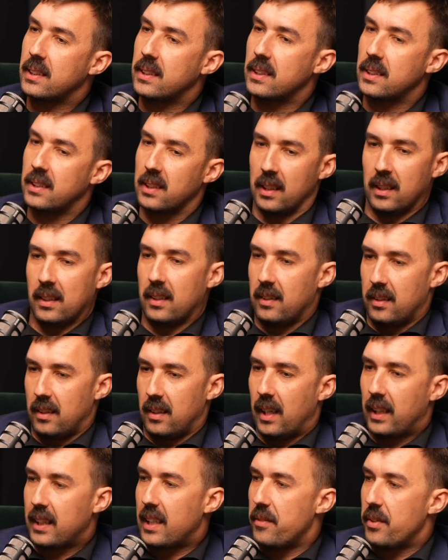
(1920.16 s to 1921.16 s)
because
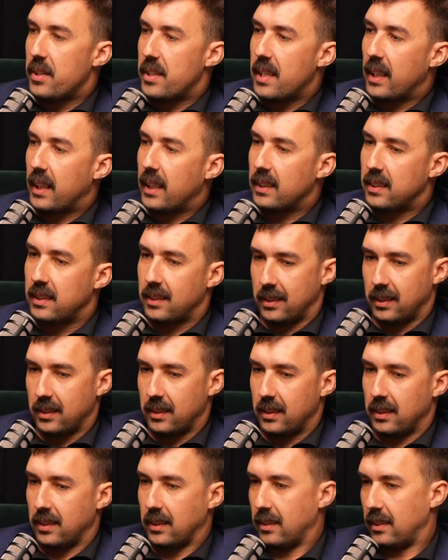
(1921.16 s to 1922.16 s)
I'll give you tickets
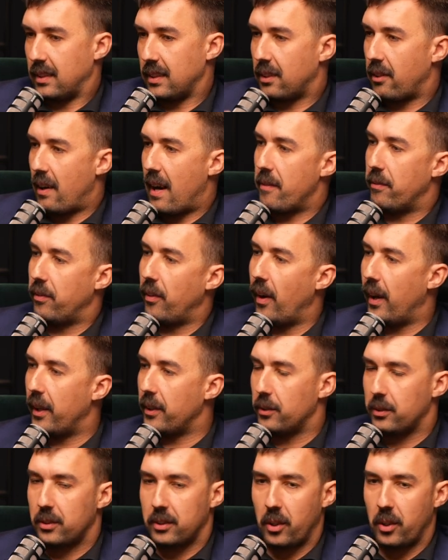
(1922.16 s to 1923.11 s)
to the grand final.